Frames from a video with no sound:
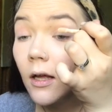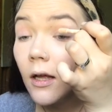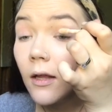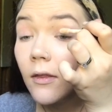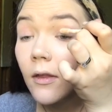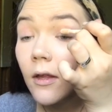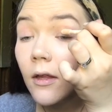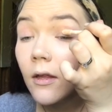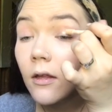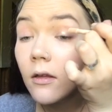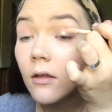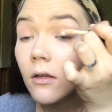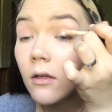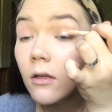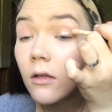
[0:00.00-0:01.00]
and
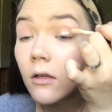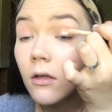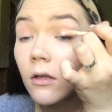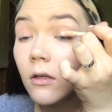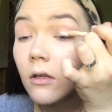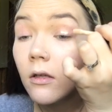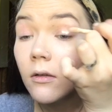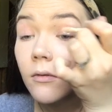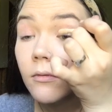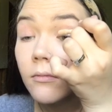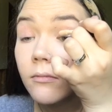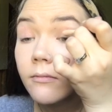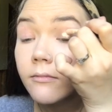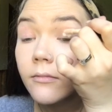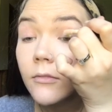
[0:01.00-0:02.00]
then
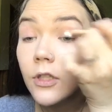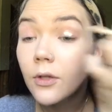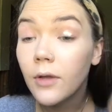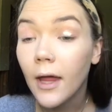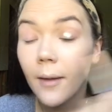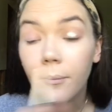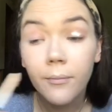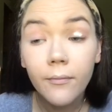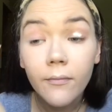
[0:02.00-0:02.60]
do that.